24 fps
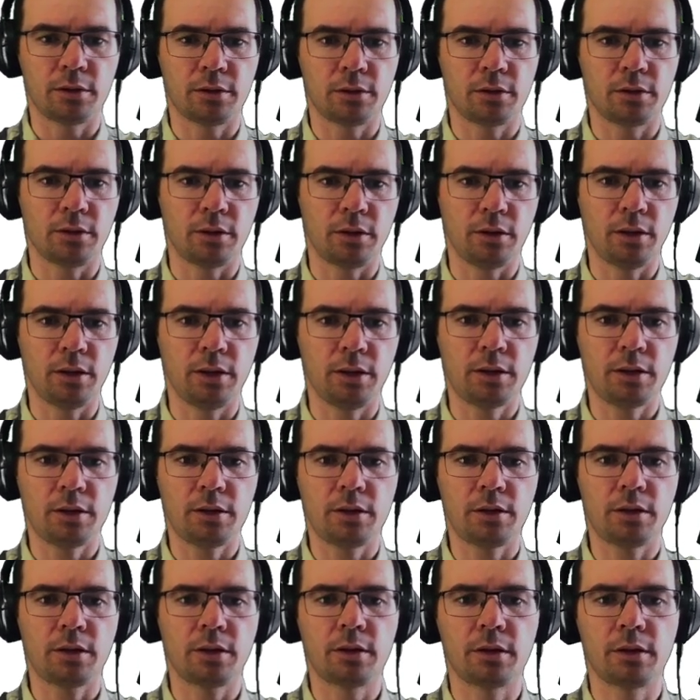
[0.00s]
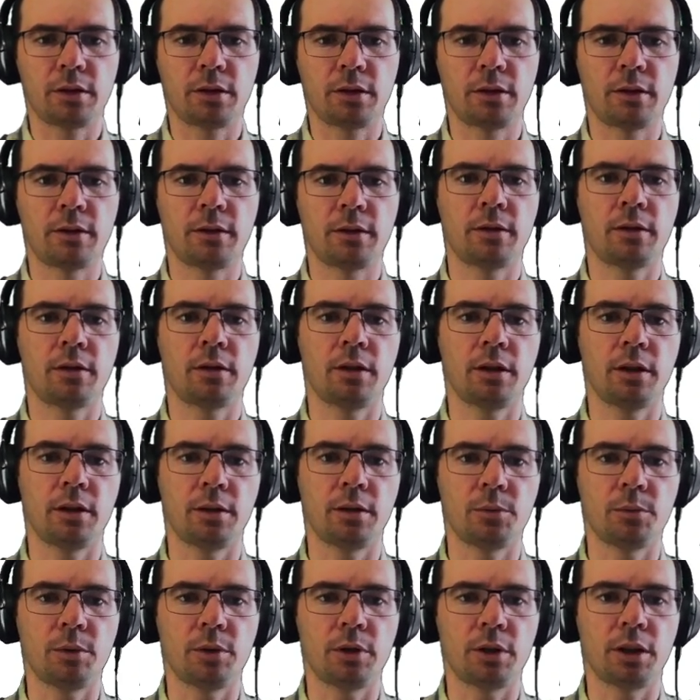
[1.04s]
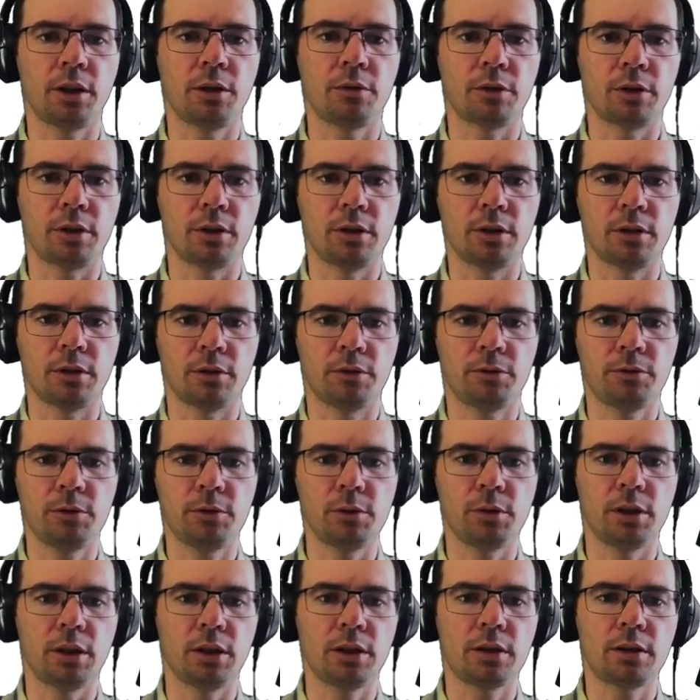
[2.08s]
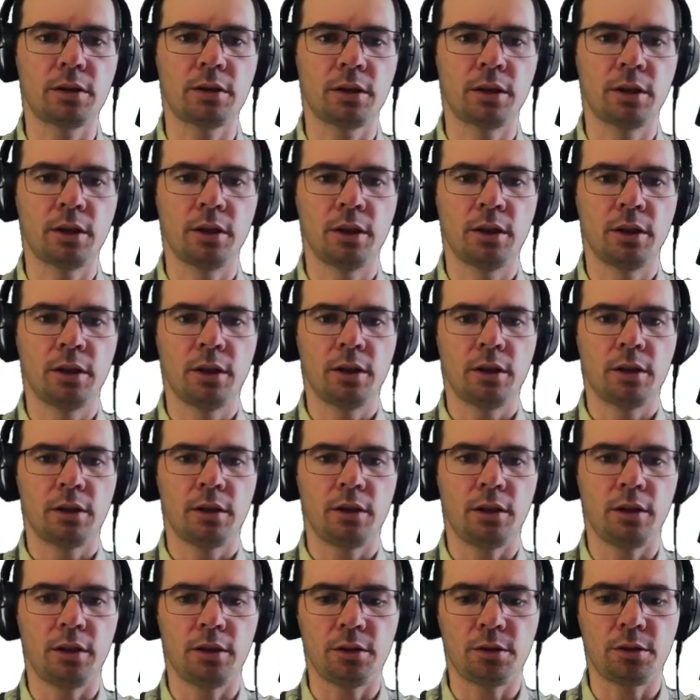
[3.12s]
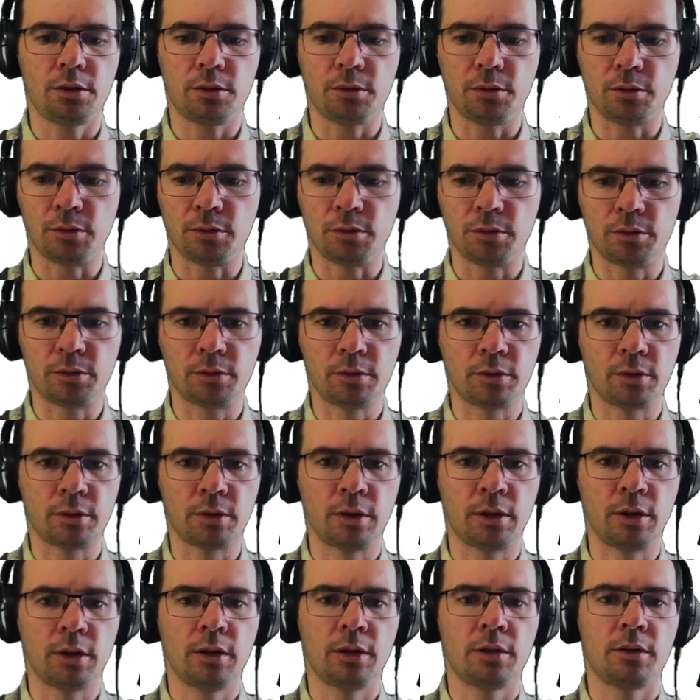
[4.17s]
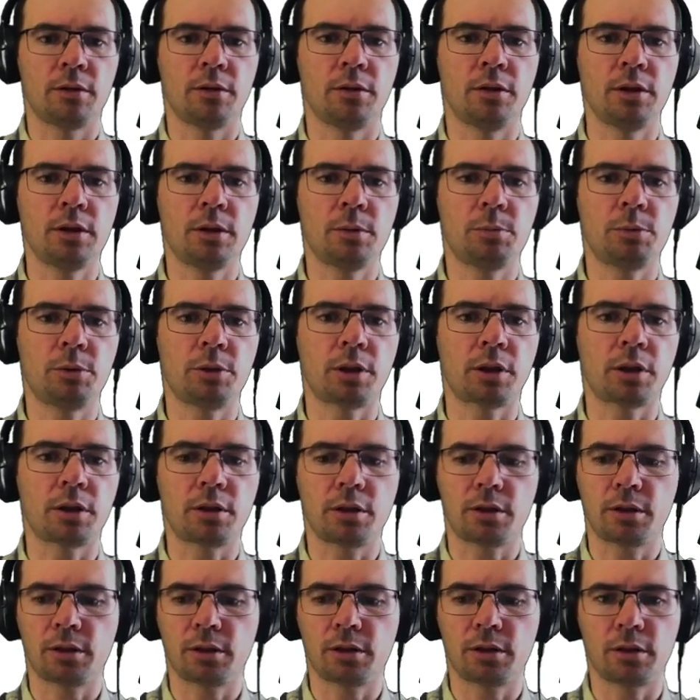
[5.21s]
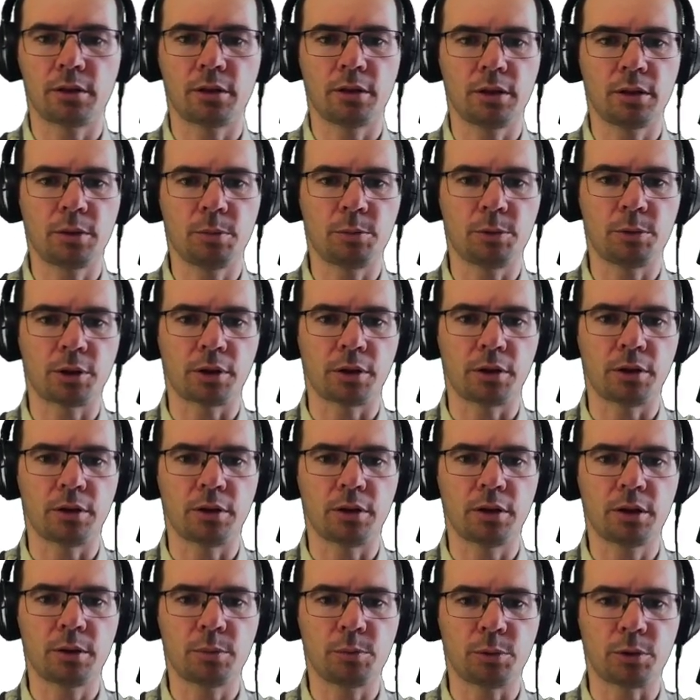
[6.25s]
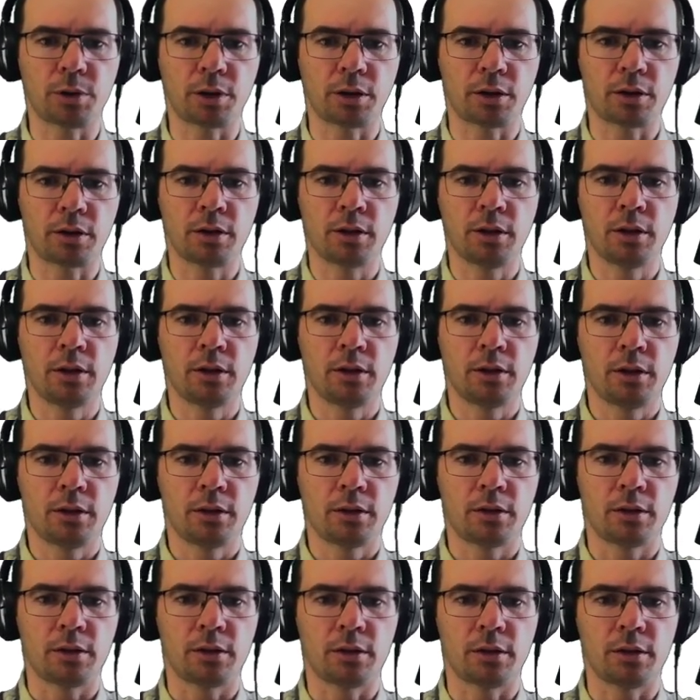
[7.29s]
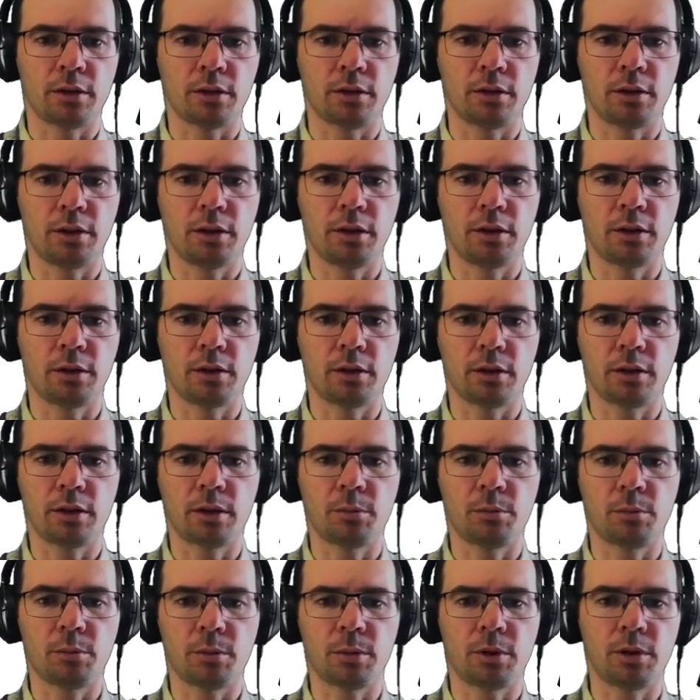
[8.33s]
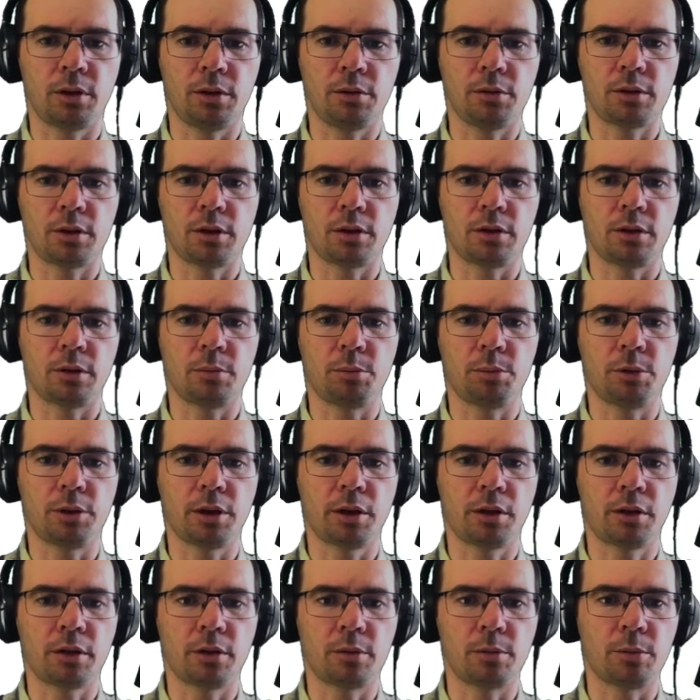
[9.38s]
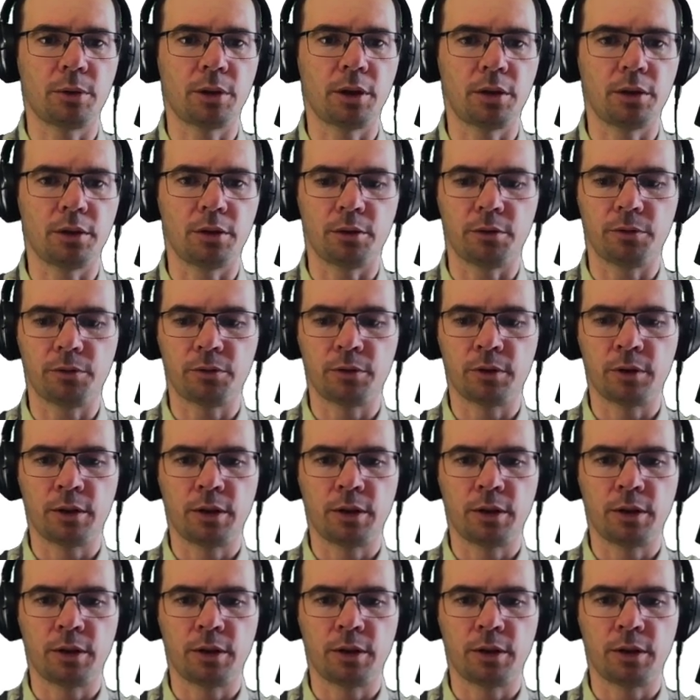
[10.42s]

list, and we'll give it the full list into this part, and this part. And I'm using the Python way of